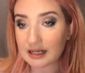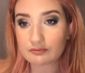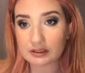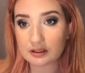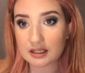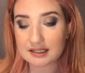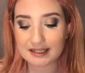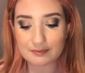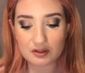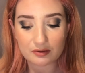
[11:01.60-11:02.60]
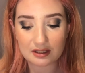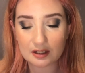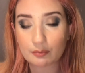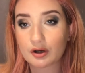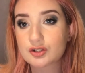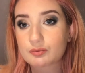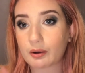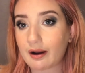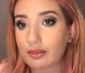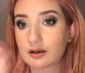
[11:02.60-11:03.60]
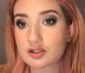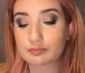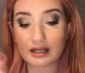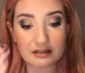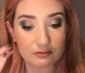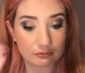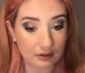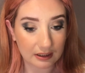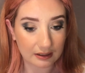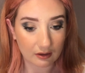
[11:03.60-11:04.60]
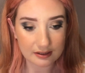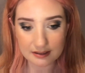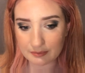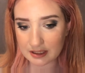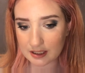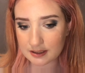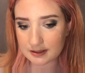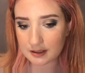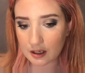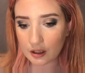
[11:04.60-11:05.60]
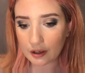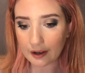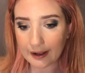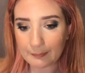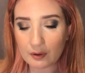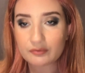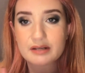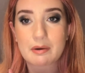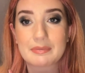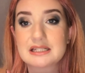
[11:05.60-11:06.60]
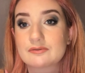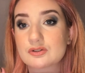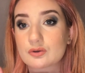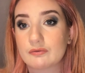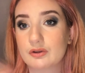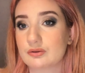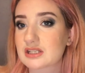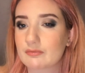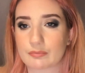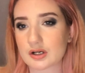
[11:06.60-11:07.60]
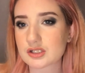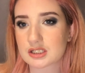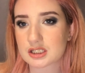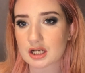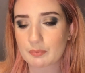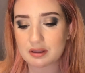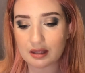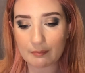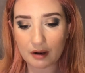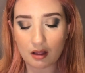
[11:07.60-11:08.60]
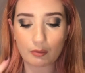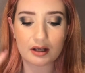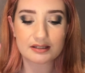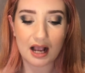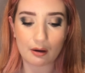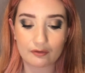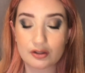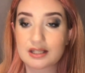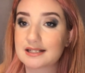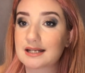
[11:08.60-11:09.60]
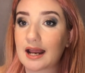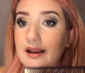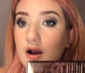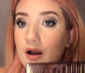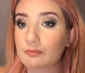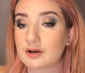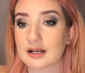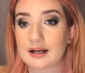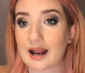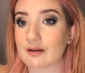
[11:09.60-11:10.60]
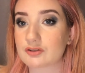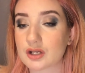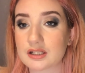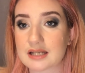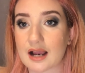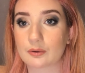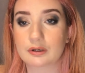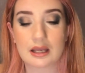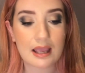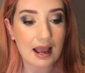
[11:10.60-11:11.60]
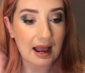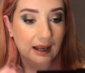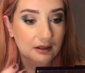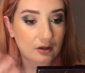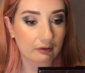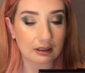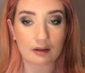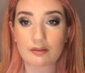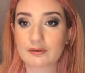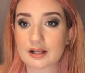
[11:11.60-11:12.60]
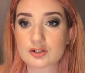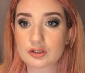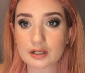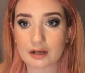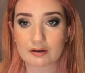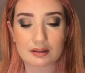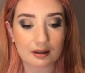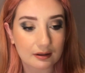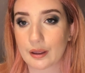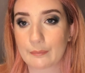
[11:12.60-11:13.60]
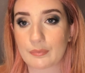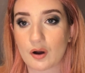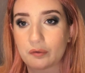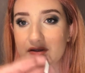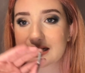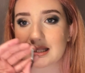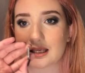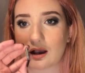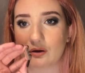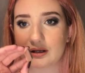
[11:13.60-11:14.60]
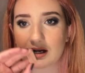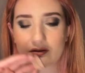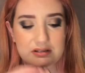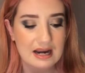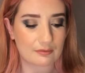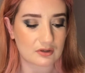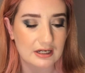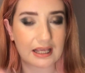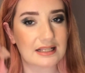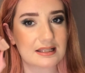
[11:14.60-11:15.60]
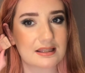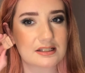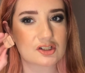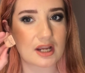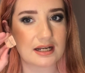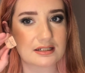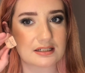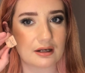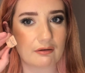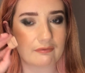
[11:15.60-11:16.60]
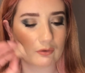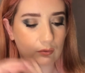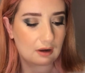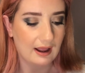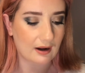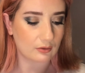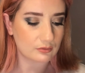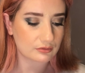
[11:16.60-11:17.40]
really nicely, especially with the little brush as well. Everything just blended really nicely with this. Obviously, it might be a different story if you use different brushes and stuff with it, but otherwise, how I've used it today, I'm really good at how it turned out, and I really like the finished look and everything. But obviously, the only kind of downside is that this shade did fall out.